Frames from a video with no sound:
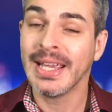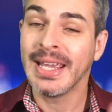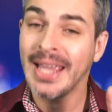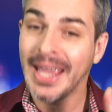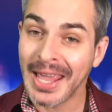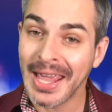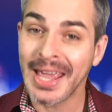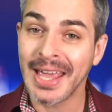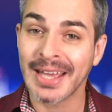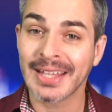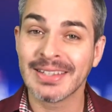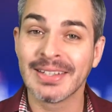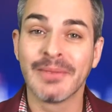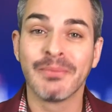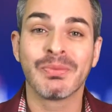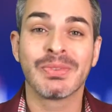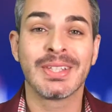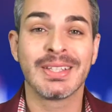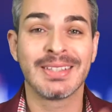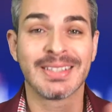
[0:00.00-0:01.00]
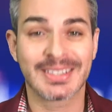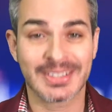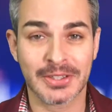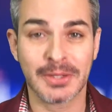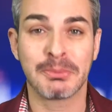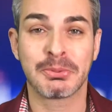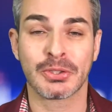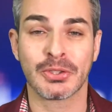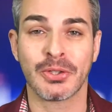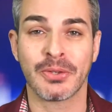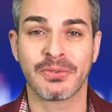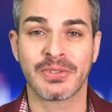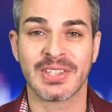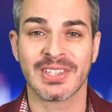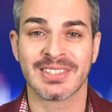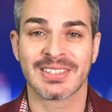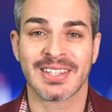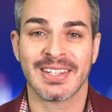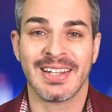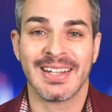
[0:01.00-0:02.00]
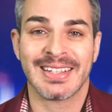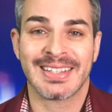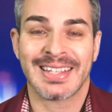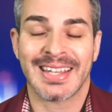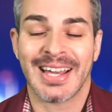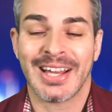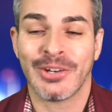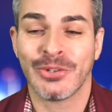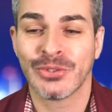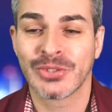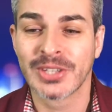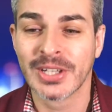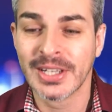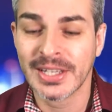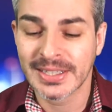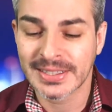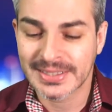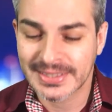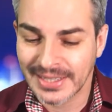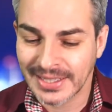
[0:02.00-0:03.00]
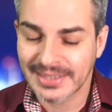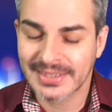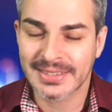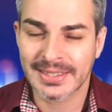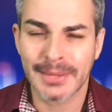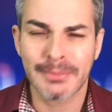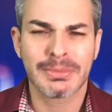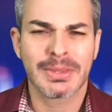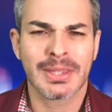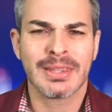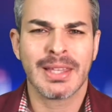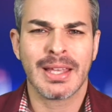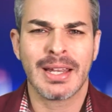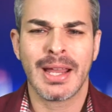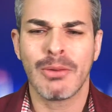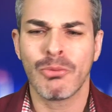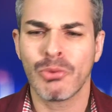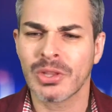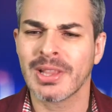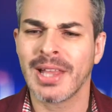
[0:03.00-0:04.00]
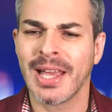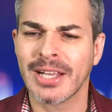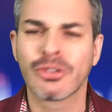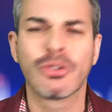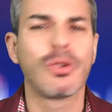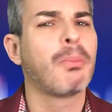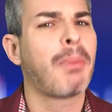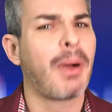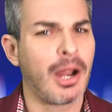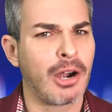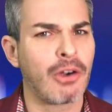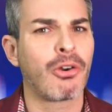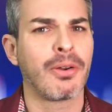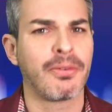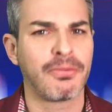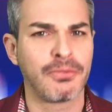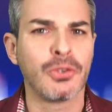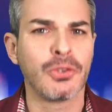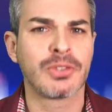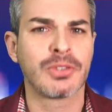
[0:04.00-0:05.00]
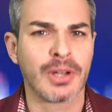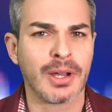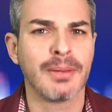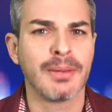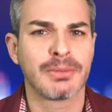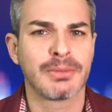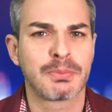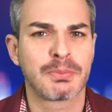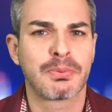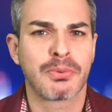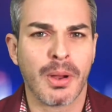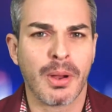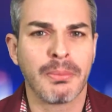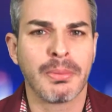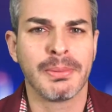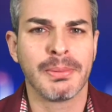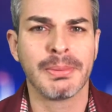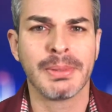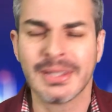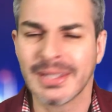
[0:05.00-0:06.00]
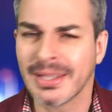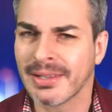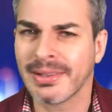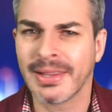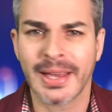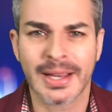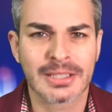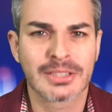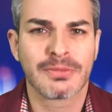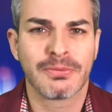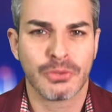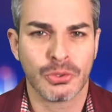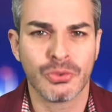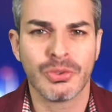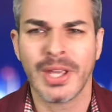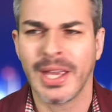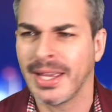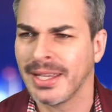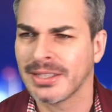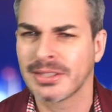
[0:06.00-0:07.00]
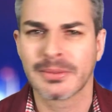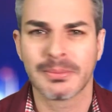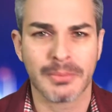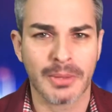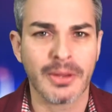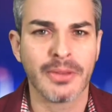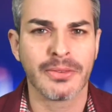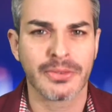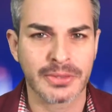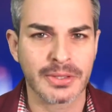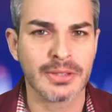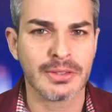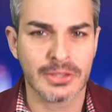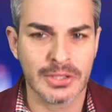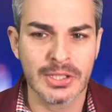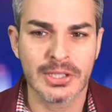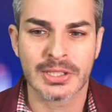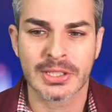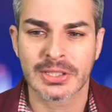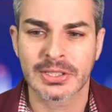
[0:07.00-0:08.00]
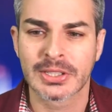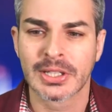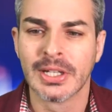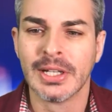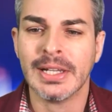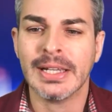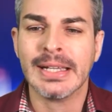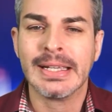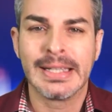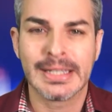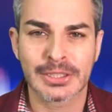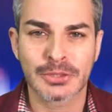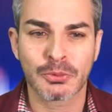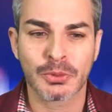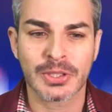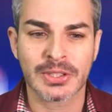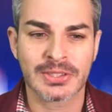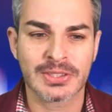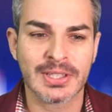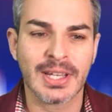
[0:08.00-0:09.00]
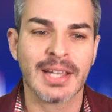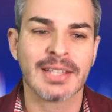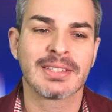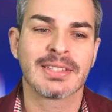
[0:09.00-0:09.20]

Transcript: And the description of his account says something that I would like to borrow a few times, probably in the next few days, months, and years. Here's what it says.